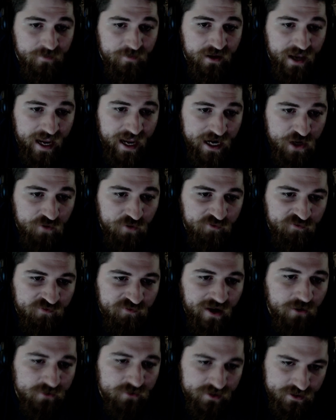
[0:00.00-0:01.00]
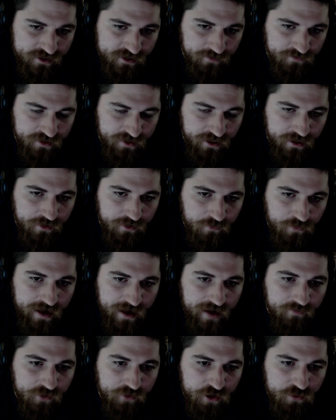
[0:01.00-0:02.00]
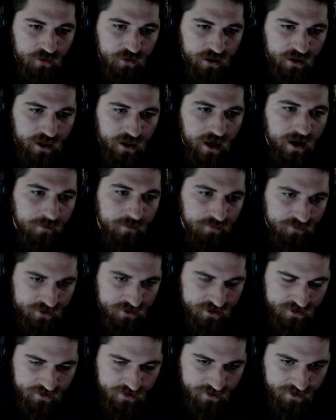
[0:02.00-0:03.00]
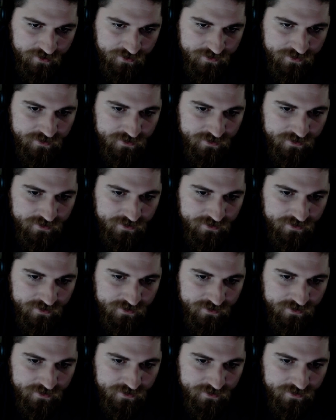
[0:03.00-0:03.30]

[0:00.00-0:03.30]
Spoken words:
and you felt something whenever you accomplished things.